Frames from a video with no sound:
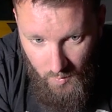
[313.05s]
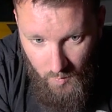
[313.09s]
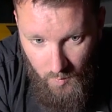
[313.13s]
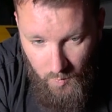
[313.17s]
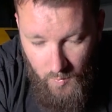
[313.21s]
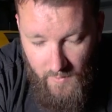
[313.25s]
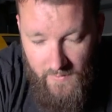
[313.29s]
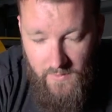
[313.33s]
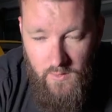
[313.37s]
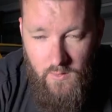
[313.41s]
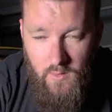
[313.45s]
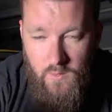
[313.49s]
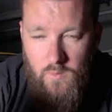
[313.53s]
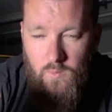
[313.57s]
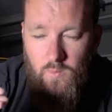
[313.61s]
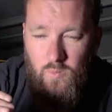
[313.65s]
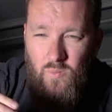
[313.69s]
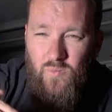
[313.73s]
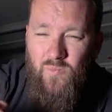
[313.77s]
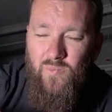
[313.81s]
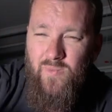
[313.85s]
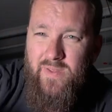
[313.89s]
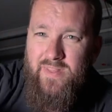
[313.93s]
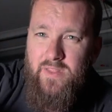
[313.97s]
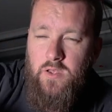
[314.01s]

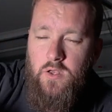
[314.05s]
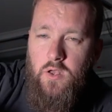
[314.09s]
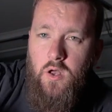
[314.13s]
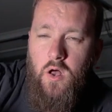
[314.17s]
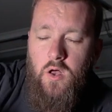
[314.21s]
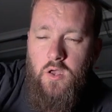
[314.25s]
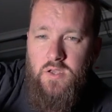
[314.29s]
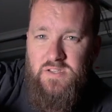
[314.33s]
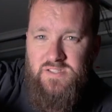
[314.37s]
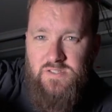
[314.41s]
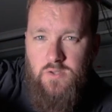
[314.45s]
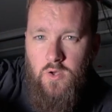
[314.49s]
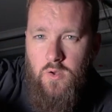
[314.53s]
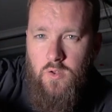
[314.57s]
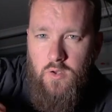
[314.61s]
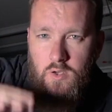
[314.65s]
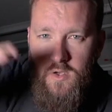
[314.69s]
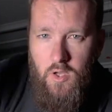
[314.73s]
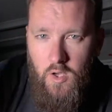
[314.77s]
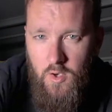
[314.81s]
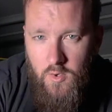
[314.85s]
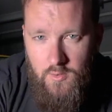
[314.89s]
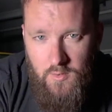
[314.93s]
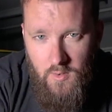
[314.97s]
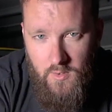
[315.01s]
the car's got a
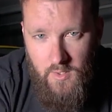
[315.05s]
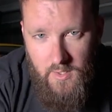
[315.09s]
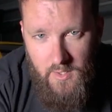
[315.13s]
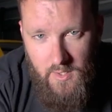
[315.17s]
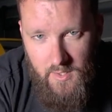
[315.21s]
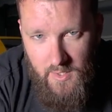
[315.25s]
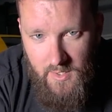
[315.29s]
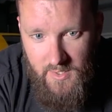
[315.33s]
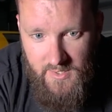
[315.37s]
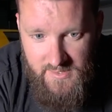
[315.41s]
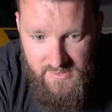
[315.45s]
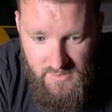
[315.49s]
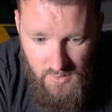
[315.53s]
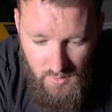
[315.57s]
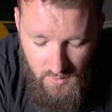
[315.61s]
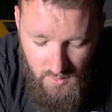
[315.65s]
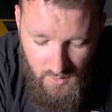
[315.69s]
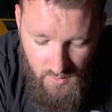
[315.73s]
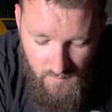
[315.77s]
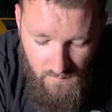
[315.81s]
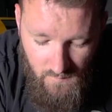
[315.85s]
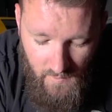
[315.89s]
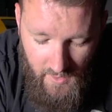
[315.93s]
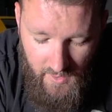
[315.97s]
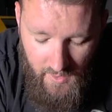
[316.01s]
load on it and it's on
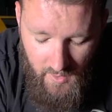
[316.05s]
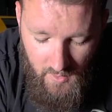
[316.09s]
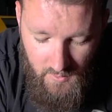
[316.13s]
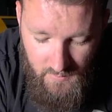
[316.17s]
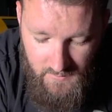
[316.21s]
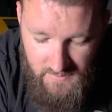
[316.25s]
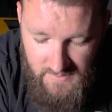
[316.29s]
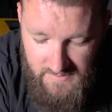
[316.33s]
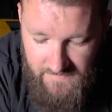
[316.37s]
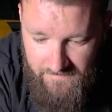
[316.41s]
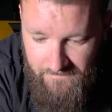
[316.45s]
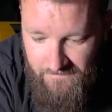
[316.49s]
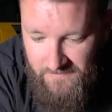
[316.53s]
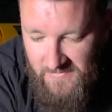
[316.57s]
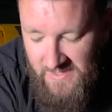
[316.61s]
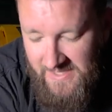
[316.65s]
the ground,